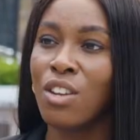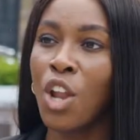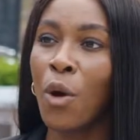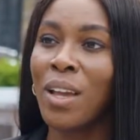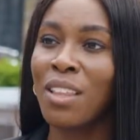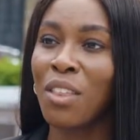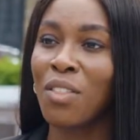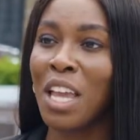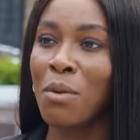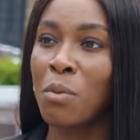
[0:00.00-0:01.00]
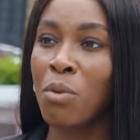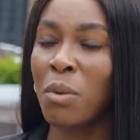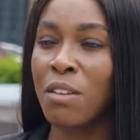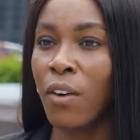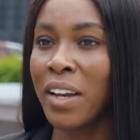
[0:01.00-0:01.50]
Knowing that they were
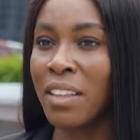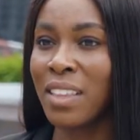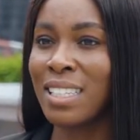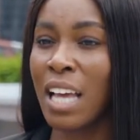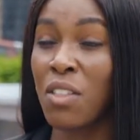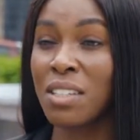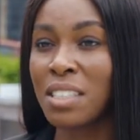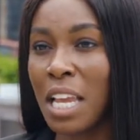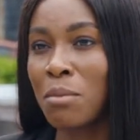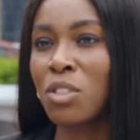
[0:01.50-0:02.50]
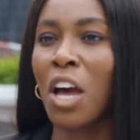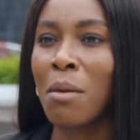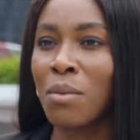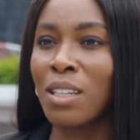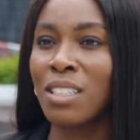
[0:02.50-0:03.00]
probably finding things out at the same
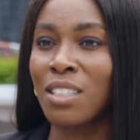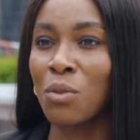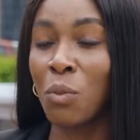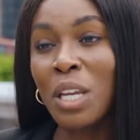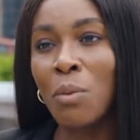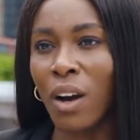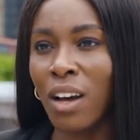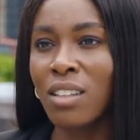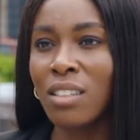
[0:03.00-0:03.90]
time as we were